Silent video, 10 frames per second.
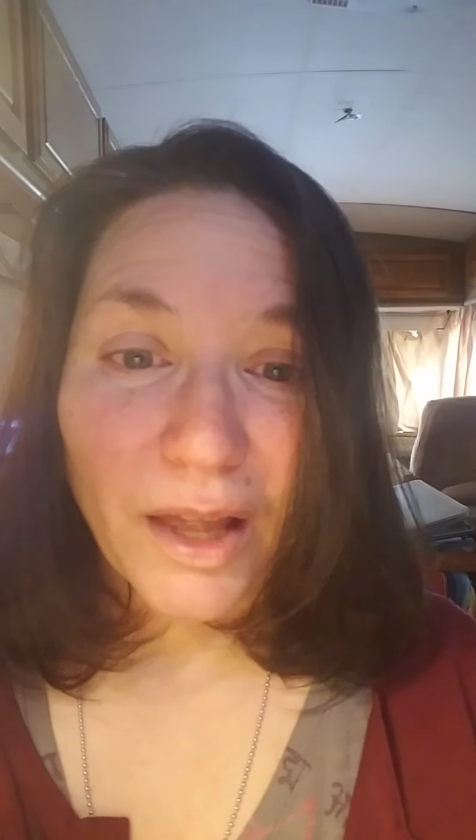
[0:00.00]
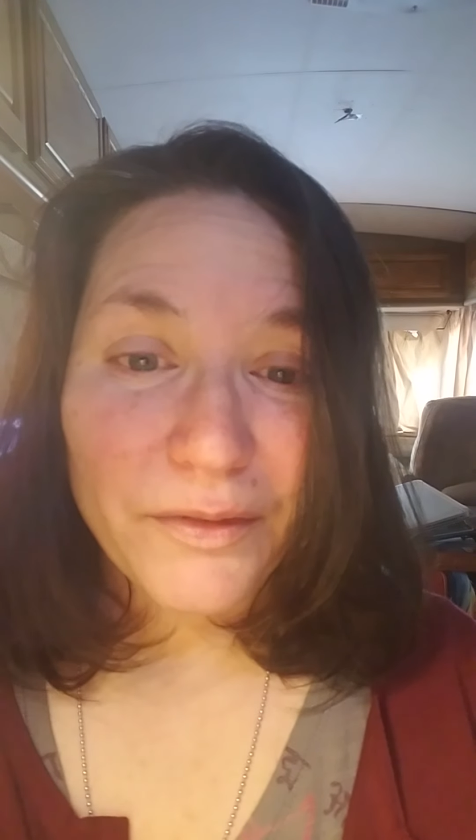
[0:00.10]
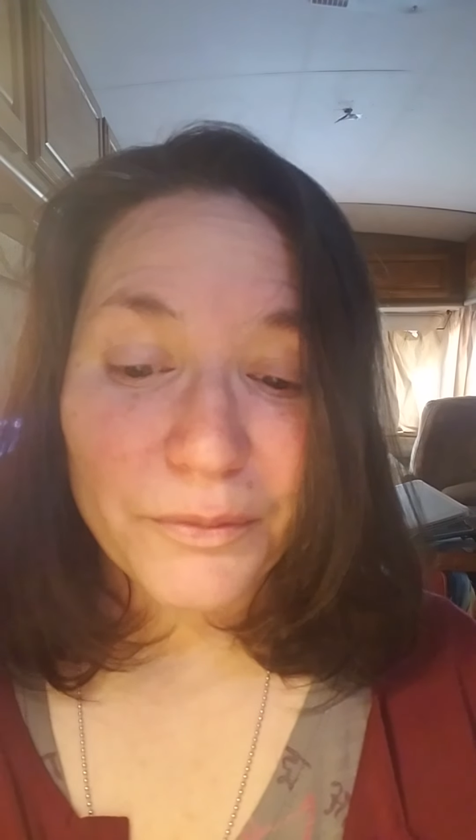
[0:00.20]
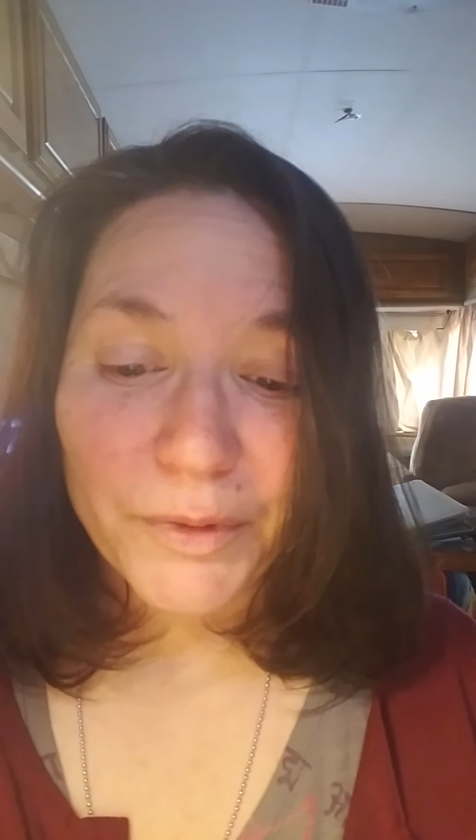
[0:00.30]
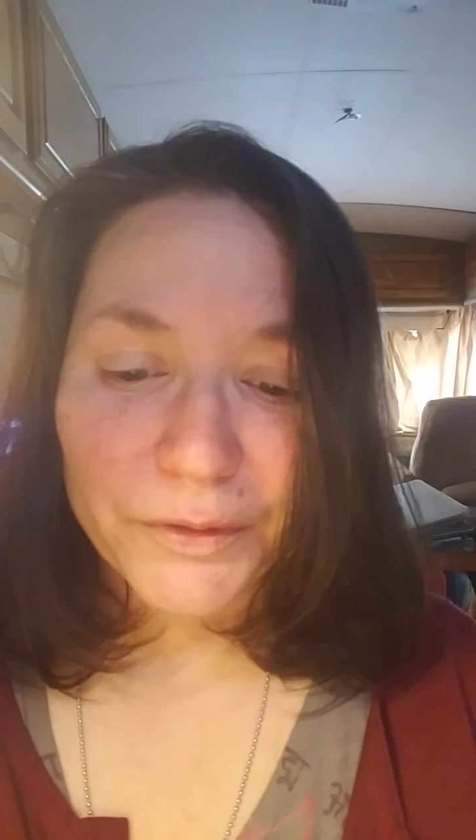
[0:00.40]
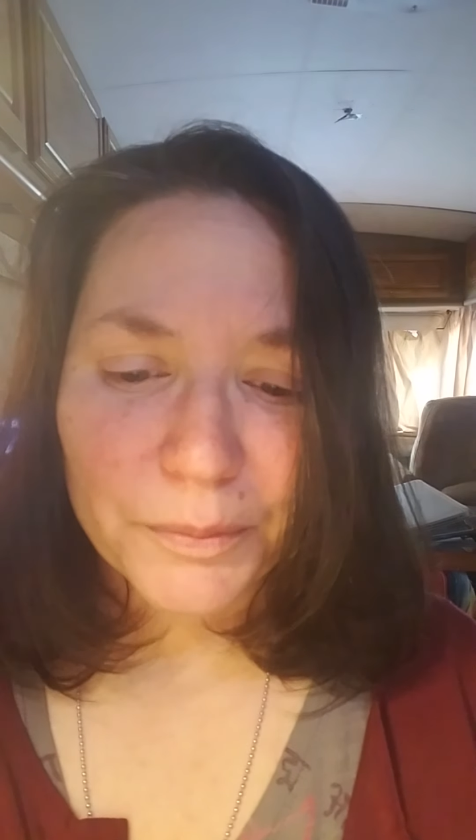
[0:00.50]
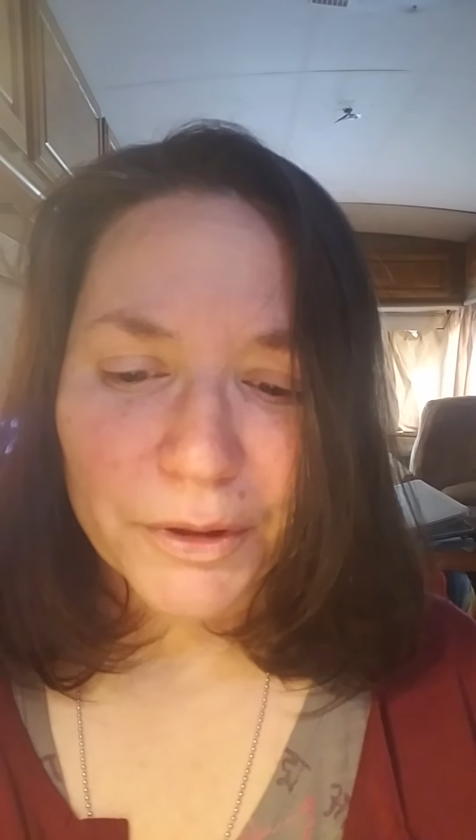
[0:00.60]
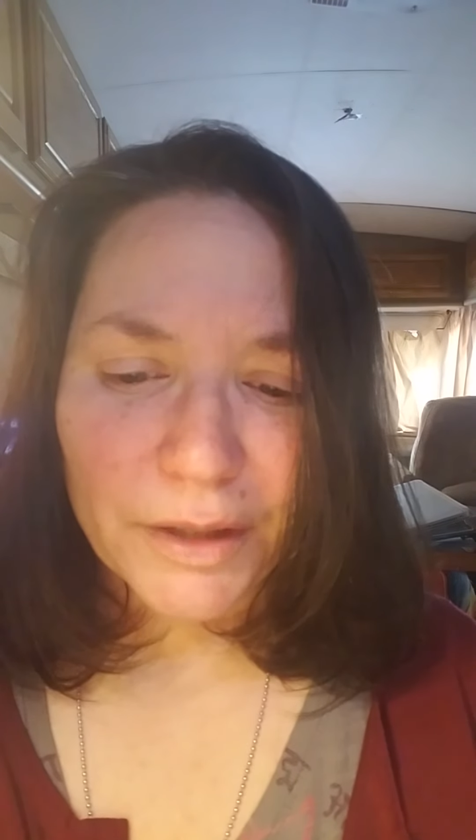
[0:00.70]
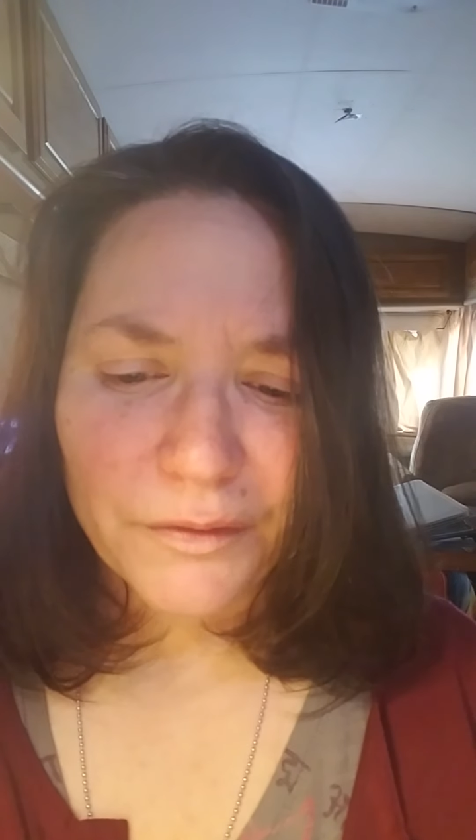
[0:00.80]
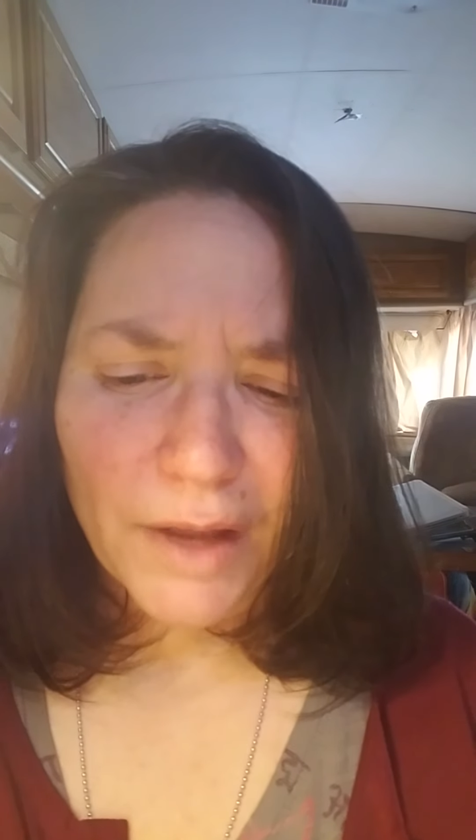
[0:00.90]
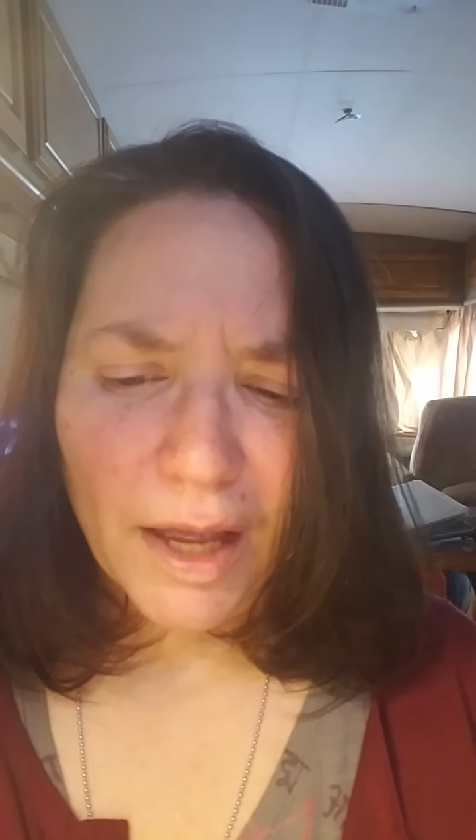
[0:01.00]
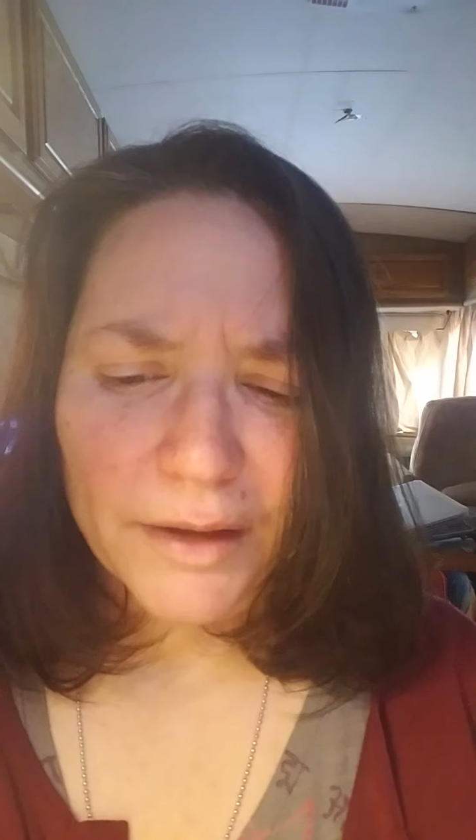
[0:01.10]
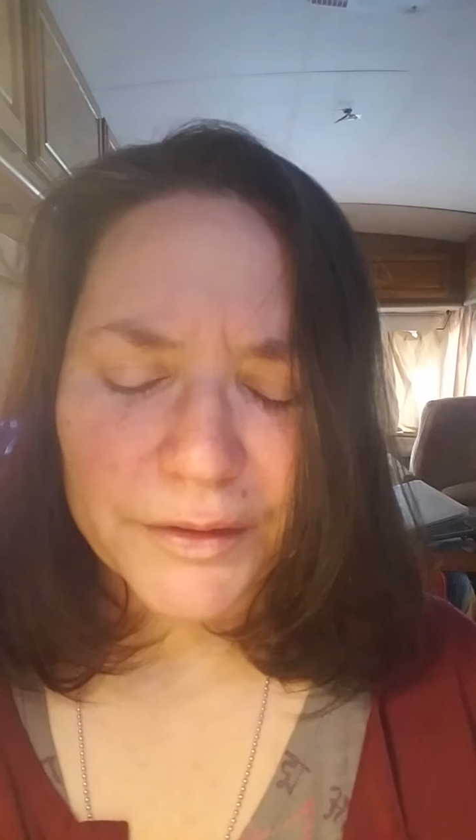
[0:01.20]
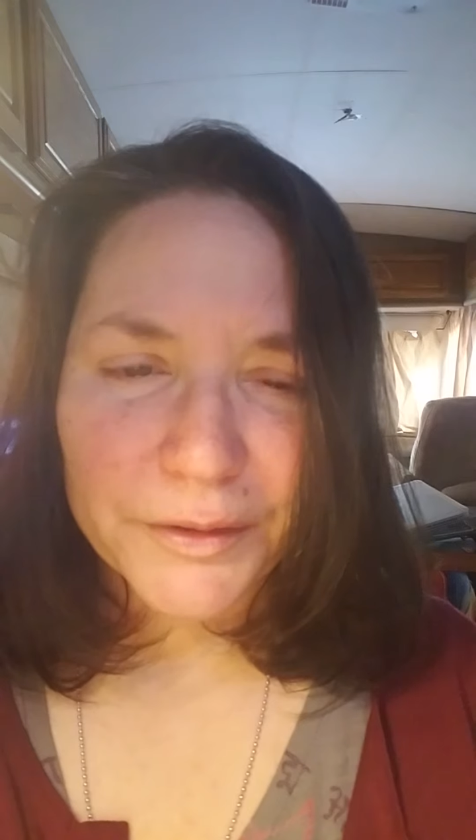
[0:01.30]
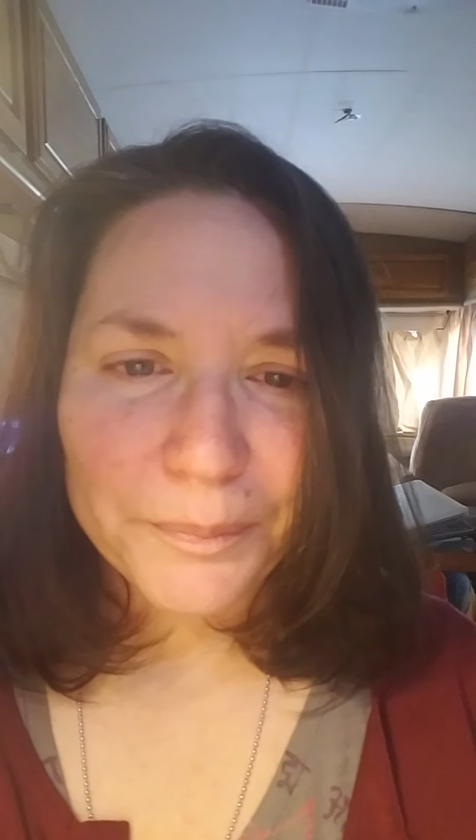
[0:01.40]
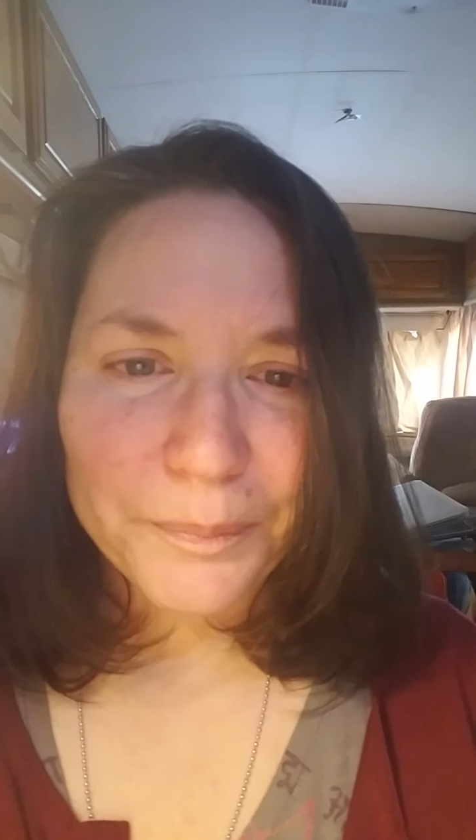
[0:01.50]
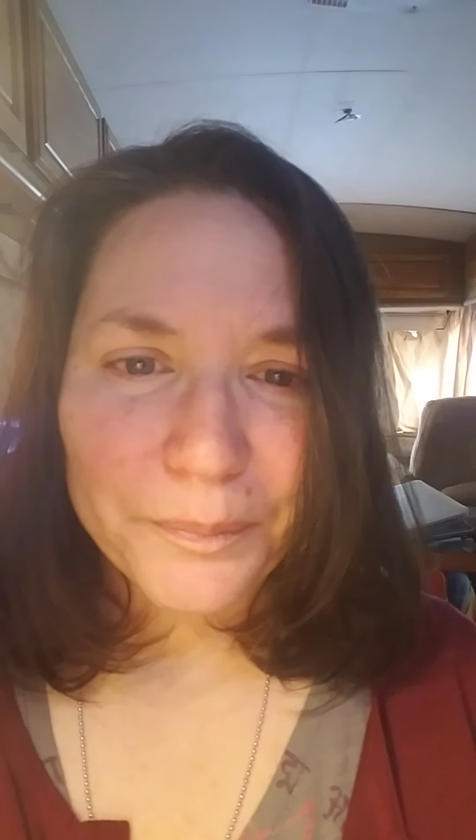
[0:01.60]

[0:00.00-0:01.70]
Life moves pretty fast.